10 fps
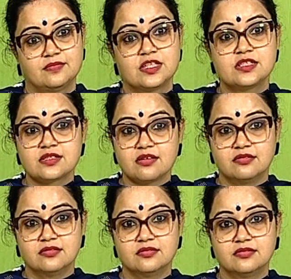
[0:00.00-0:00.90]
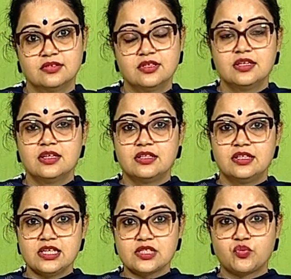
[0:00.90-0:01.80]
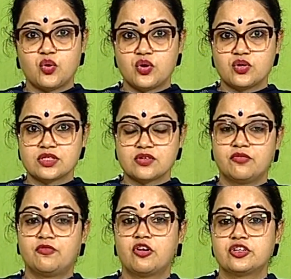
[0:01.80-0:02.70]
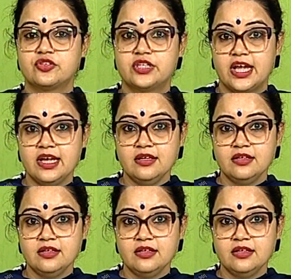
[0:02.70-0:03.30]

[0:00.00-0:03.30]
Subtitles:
So, this was for today.